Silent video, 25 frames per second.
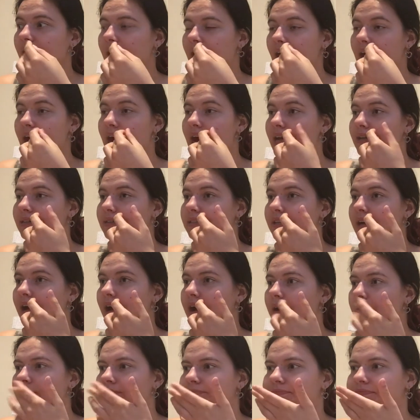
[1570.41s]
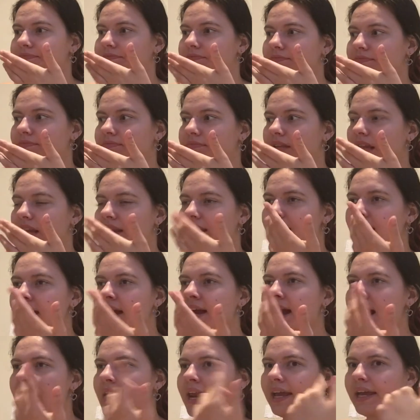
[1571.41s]
And then I
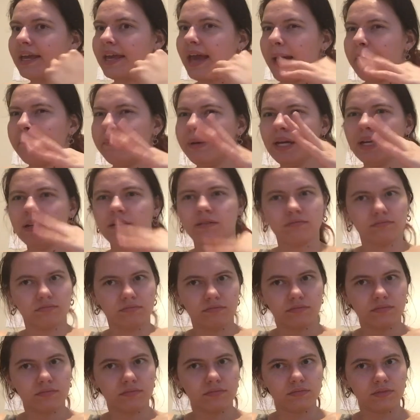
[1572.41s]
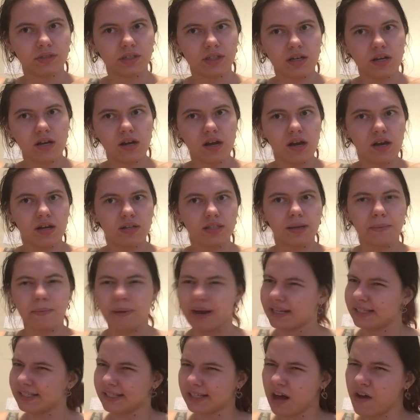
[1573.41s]
kind of kept it to
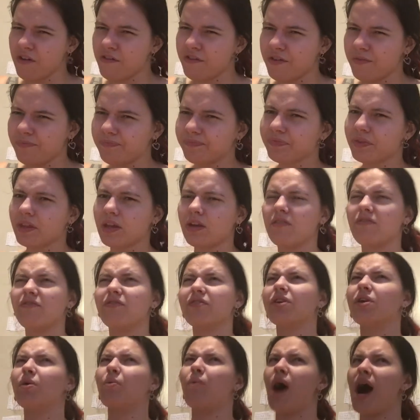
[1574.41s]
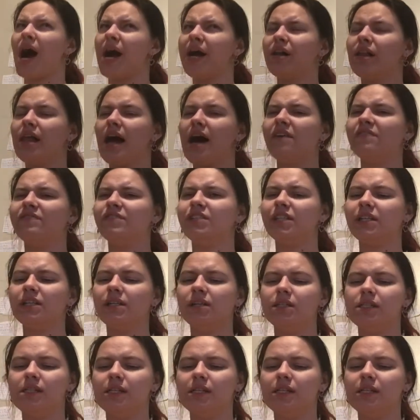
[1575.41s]
myself for a while after.